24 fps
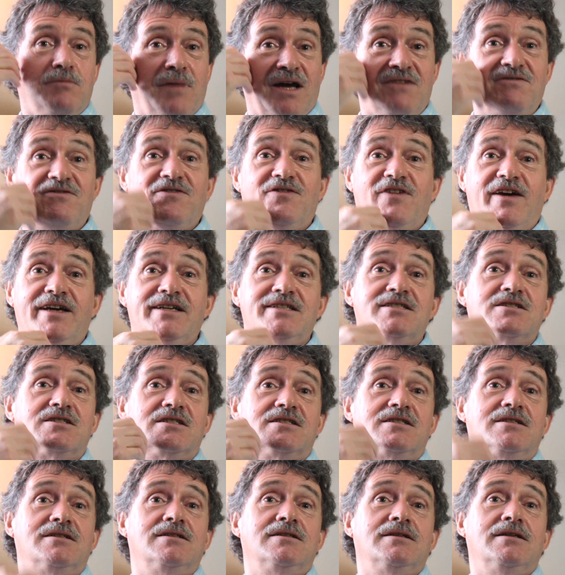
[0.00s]
My
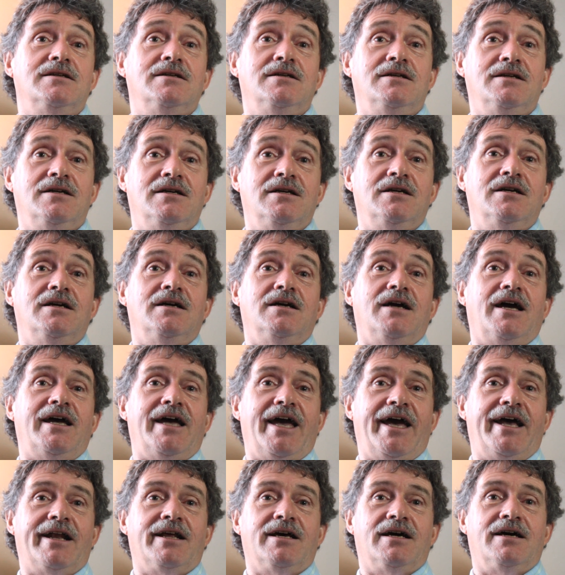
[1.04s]
face
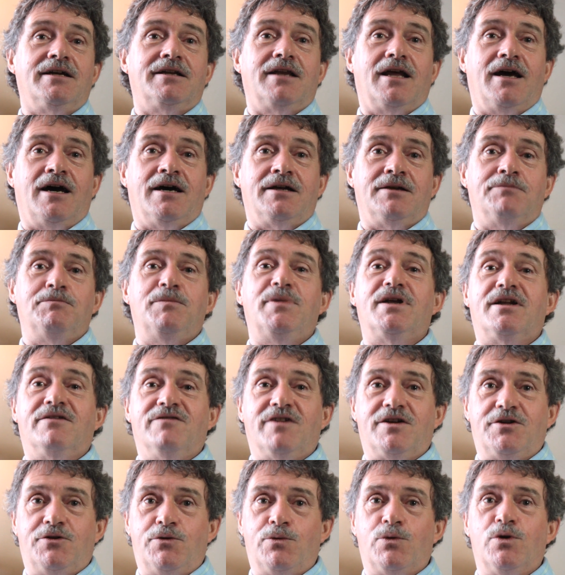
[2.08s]
had a, a, bit of a
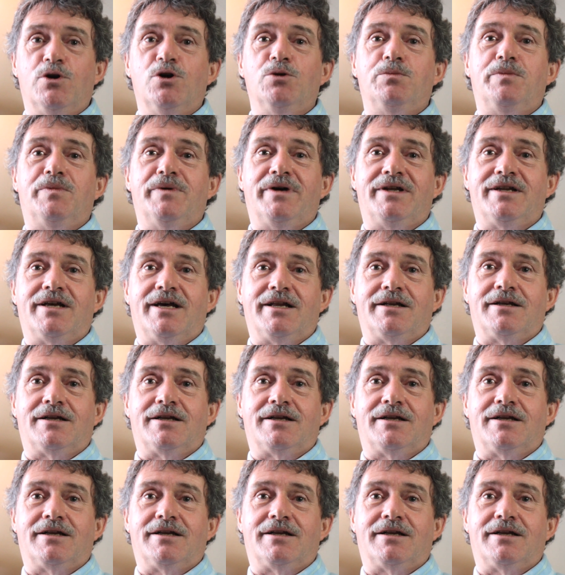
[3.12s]
droop in it.